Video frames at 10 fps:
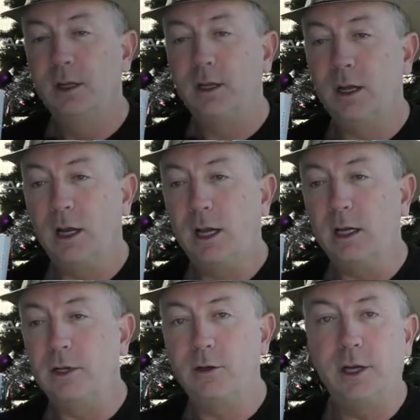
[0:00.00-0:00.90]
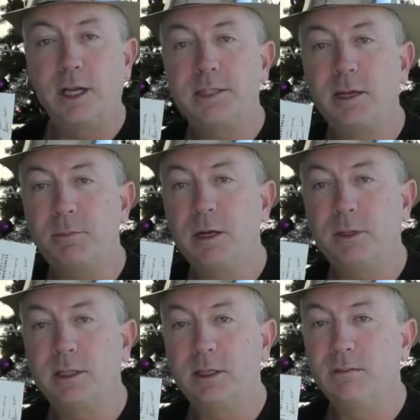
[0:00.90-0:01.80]
Uh, Curiosity
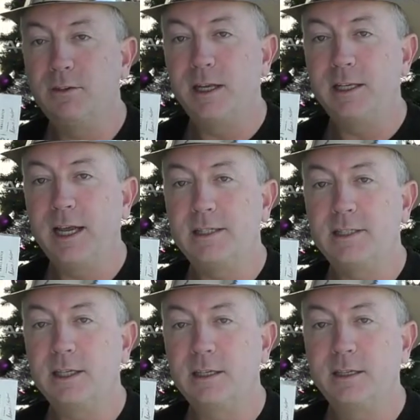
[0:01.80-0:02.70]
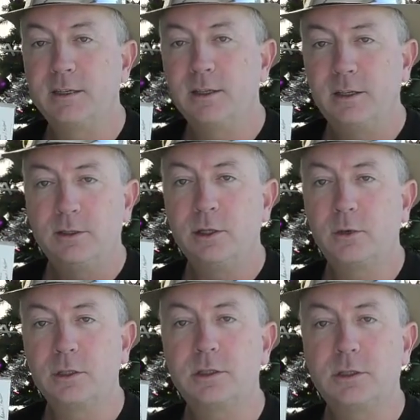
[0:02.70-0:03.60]
Public did a fantastic
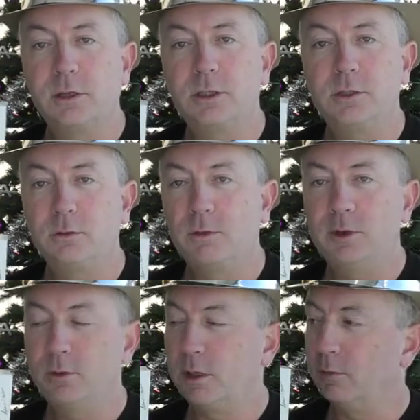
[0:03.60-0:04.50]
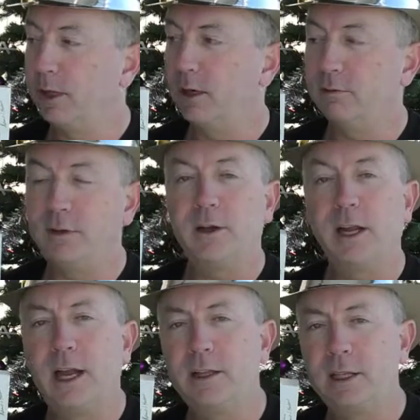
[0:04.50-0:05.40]
Dewar's 32 review. They rated it very
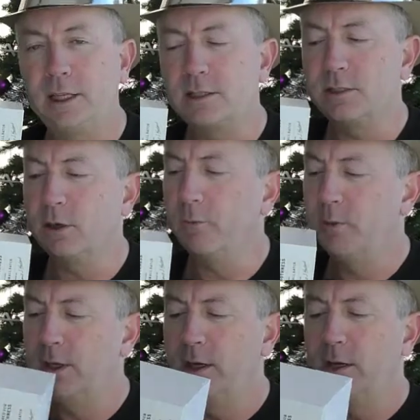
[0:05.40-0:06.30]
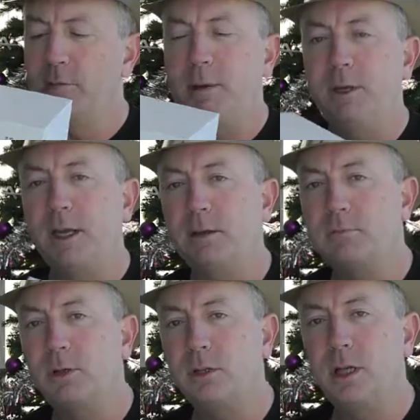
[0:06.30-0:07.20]
highly, and so maybe I can
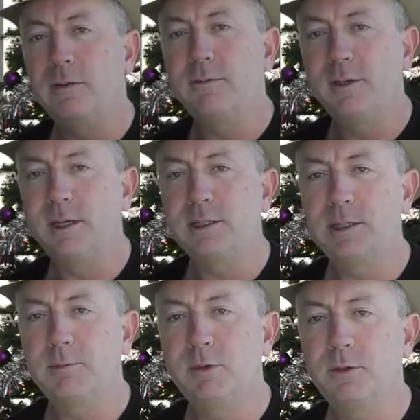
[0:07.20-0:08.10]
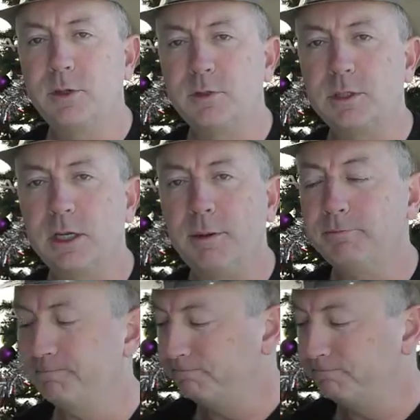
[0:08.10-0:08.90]
pull off uh, some of those um,